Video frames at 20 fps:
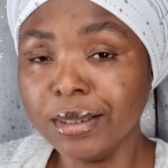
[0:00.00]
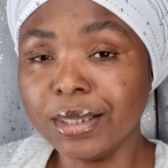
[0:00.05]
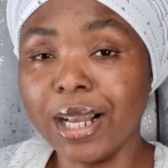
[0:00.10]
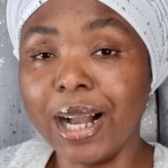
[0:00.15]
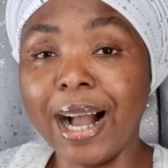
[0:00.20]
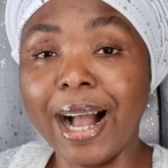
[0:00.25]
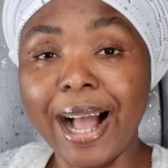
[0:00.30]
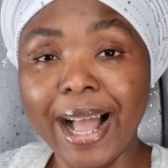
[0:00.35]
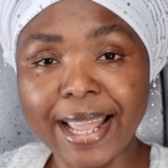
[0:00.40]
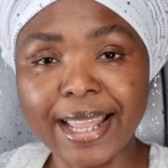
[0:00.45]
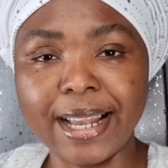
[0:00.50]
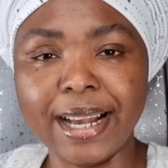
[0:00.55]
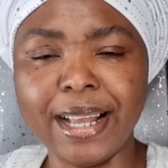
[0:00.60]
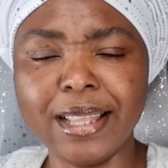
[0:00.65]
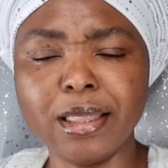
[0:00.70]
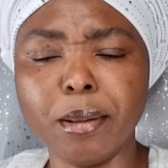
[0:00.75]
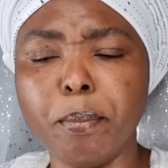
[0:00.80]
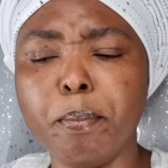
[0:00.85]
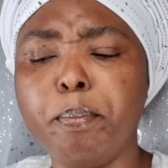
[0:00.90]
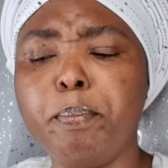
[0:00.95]
AHAYAH
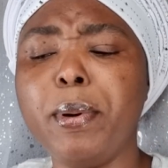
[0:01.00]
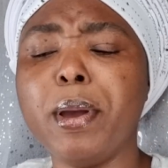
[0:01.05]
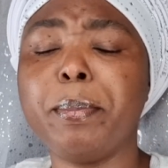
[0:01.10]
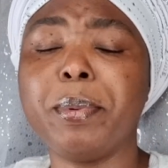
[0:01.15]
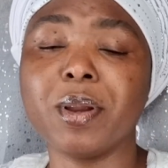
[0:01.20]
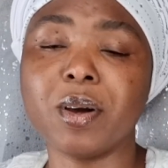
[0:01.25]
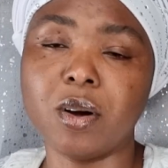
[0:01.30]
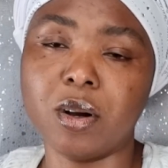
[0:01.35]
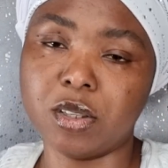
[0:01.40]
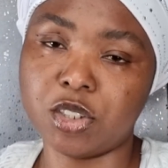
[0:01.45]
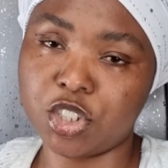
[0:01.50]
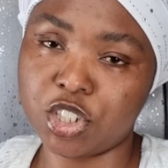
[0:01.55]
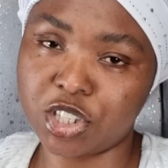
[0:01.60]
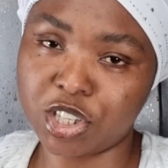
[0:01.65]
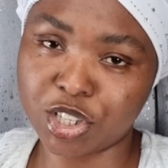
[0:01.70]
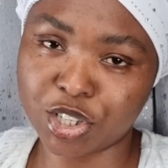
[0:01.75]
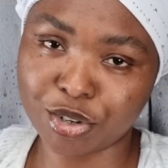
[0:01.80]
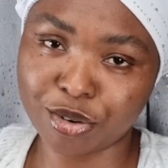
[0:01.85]
and the biblical Jesus